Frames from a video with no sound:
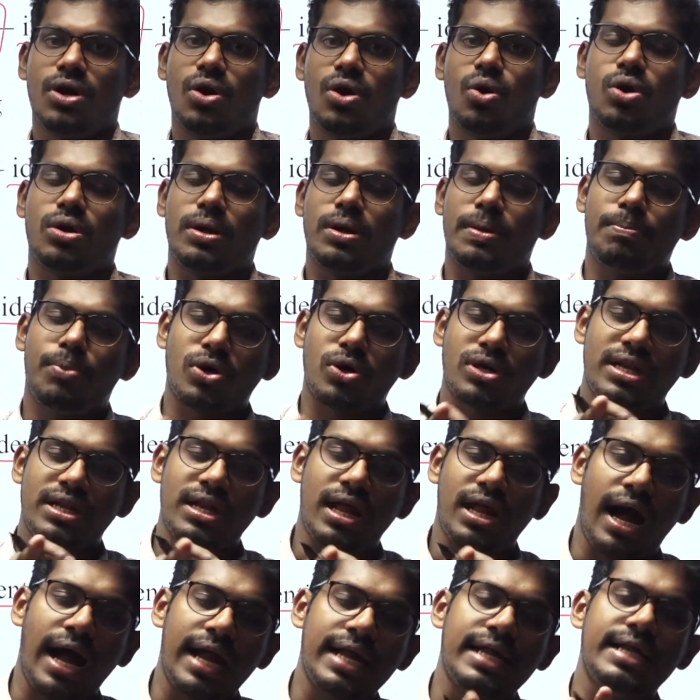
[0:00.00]
or
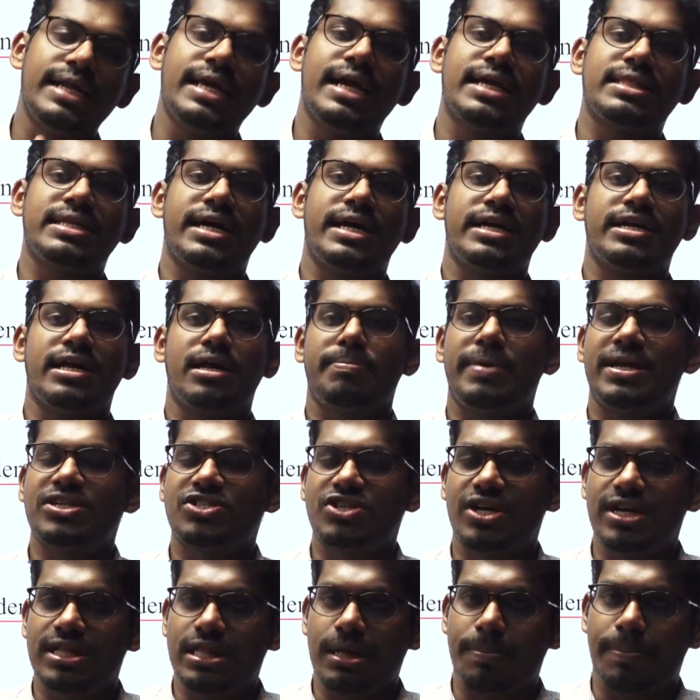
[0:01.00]
important idea that are
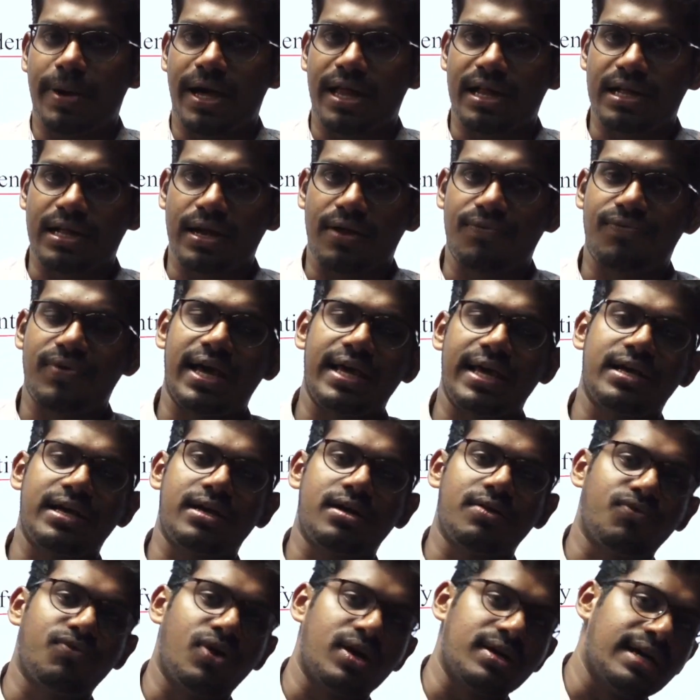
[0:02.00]
mentioned in the paragraph,
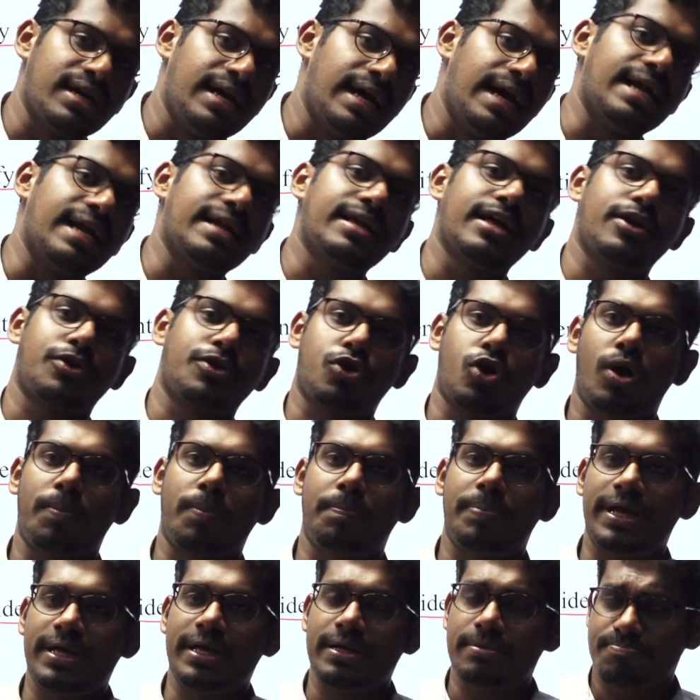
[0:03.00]
like what
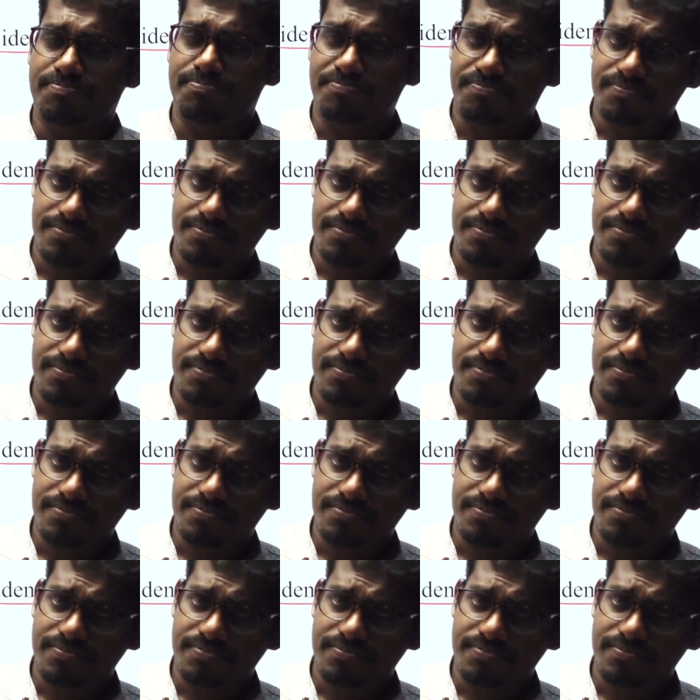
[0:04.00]
intercropping,